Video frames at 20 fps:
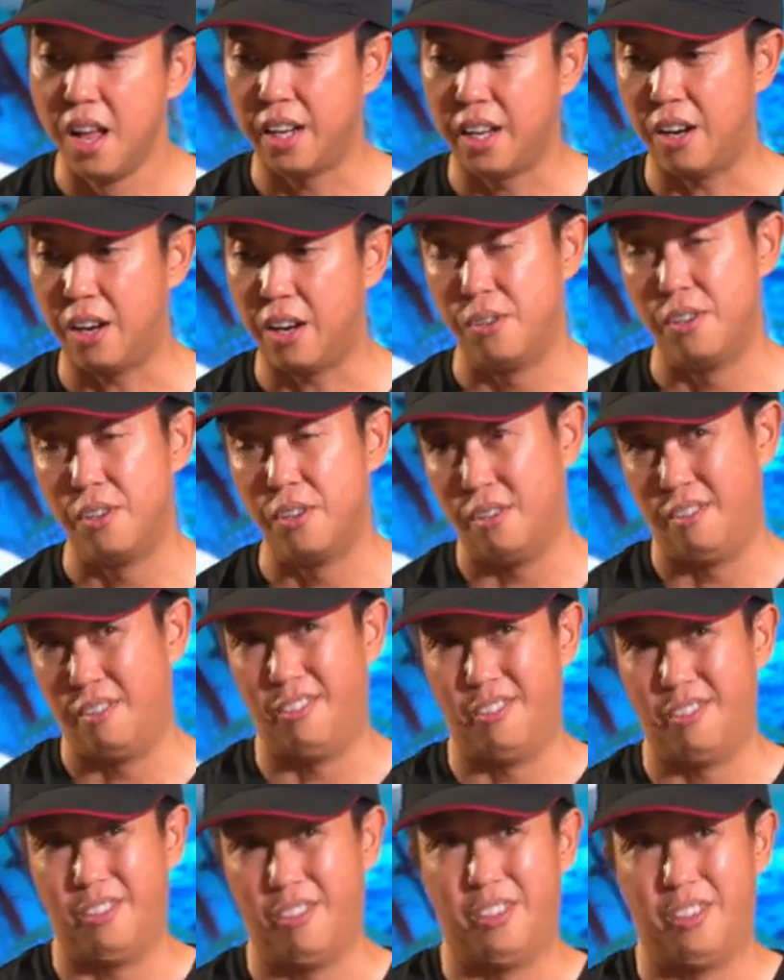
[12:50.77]
Now,
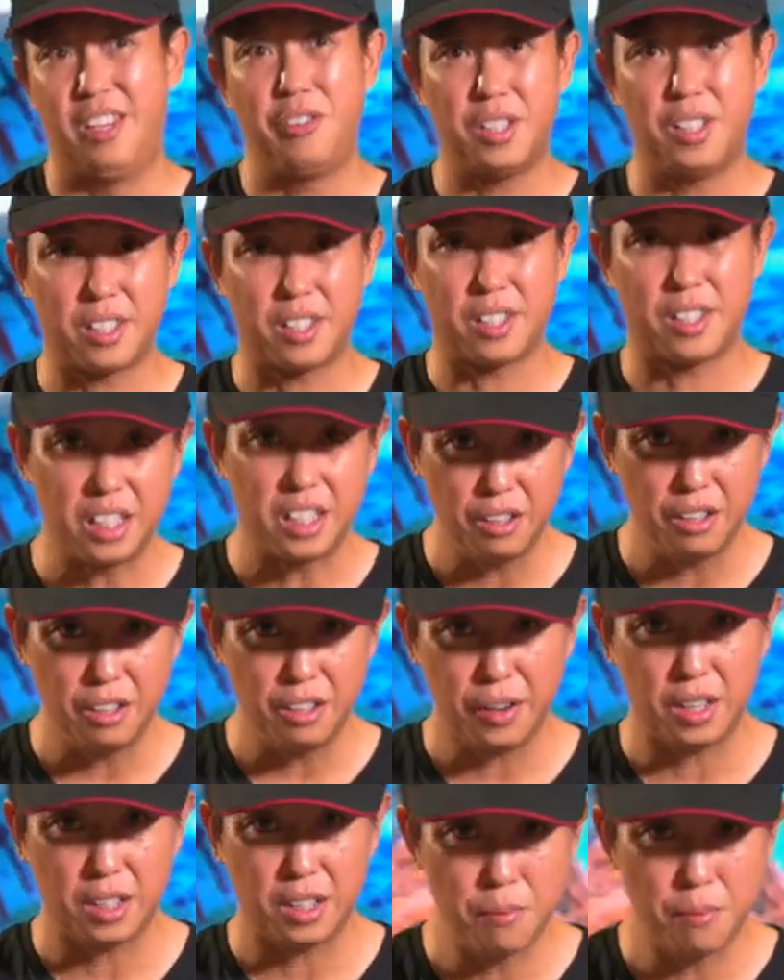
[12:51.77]
there is a
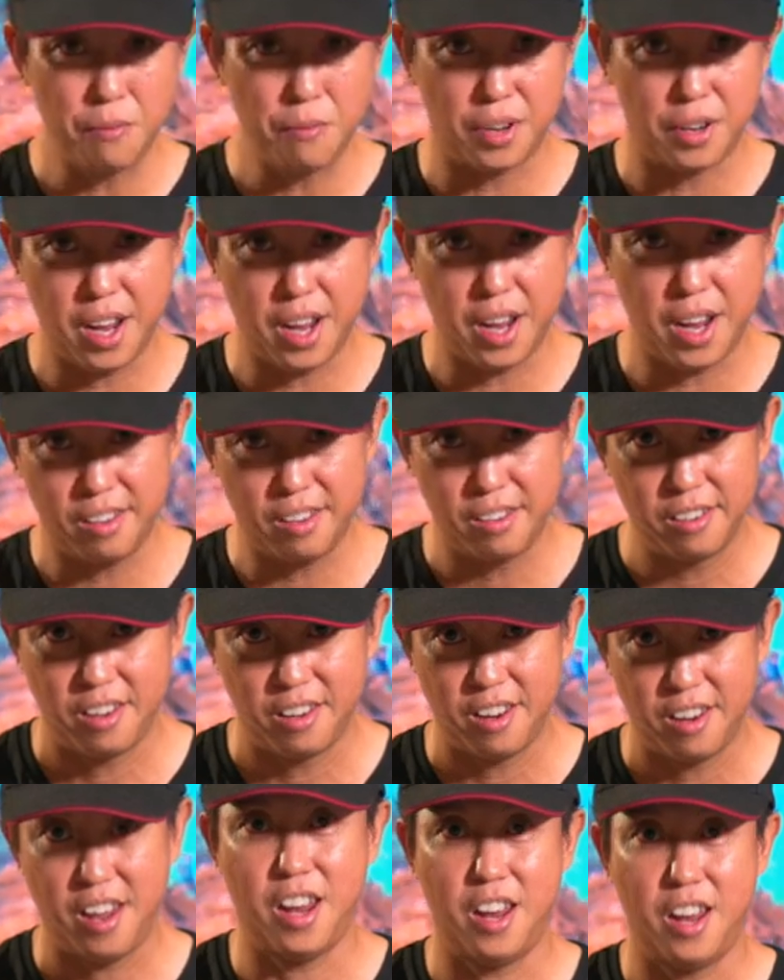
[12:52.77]
scientific term for that,
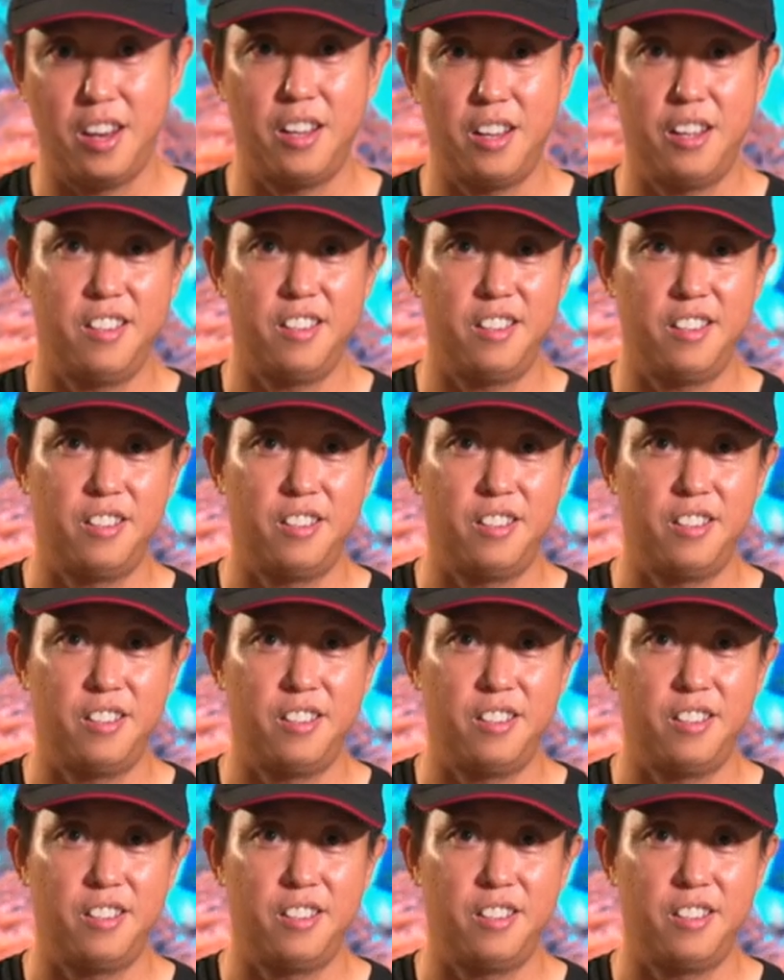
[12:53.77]
and